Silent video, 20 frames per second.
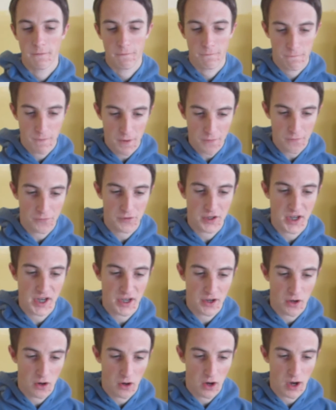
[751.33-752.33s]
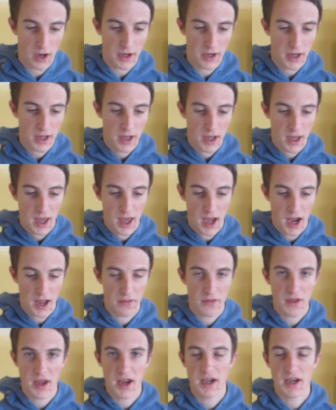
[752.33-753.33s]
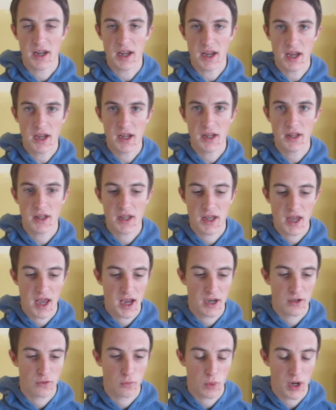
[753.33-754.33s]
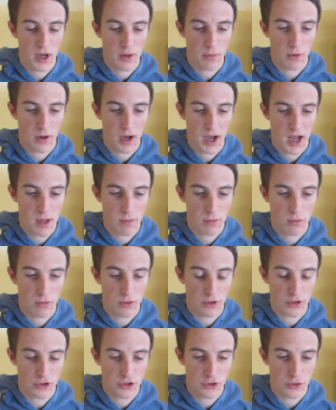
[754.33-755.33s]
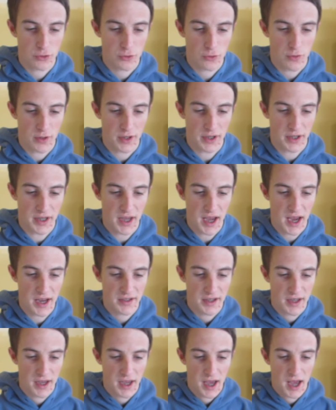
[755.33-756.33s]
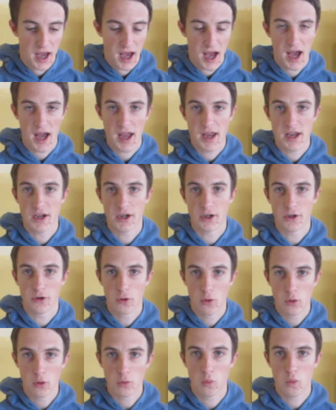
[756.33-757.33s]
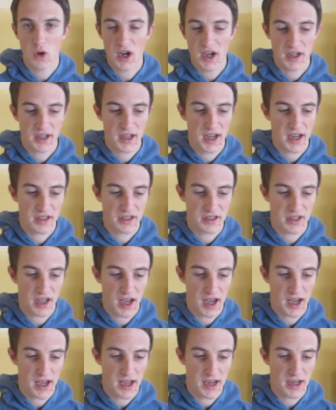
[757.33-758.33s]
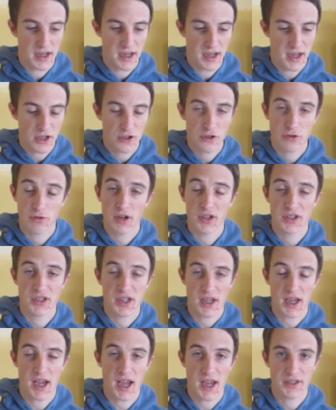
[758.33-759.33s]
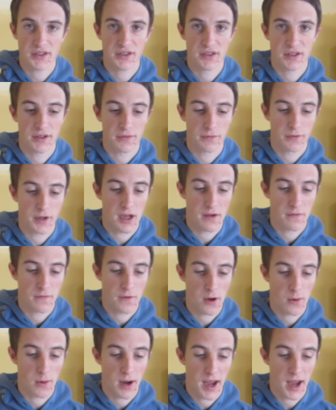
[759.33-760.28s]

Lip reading: 9-5-59. And then in the end, we were able to get a good win against a interesting Essendon VFL